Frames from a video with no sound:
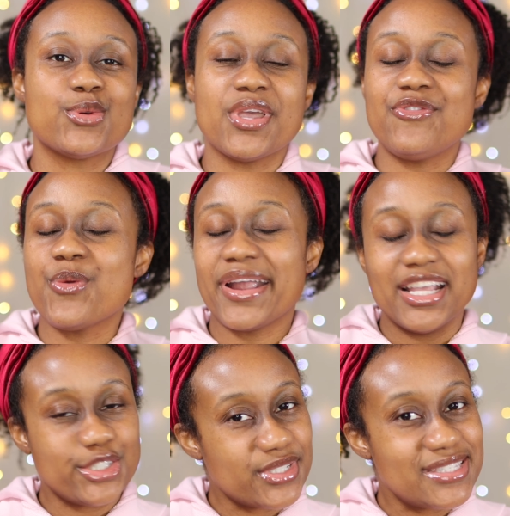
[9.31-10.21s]
So if you are
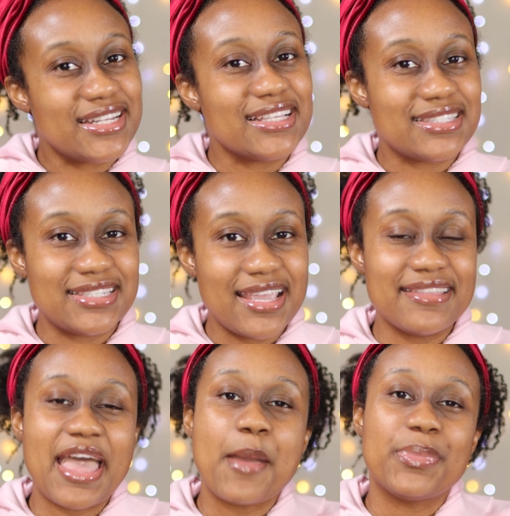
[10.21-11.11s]
interested in seeing
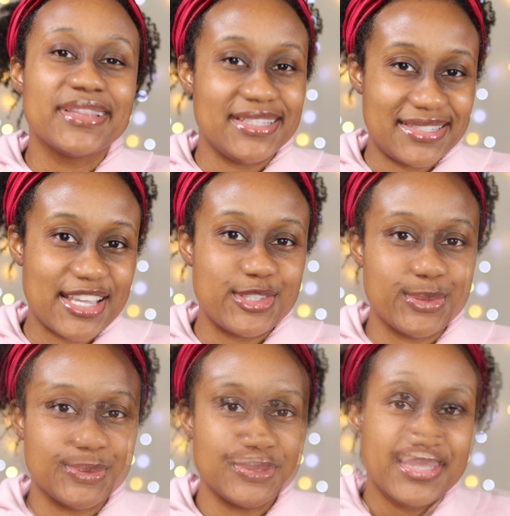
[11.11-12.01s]
that, please stay
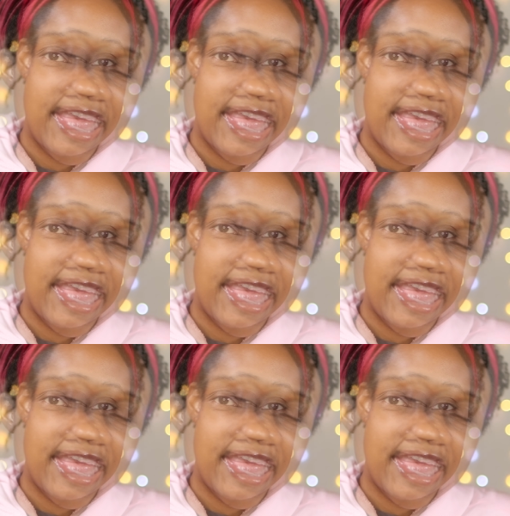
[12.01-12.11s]
tuned.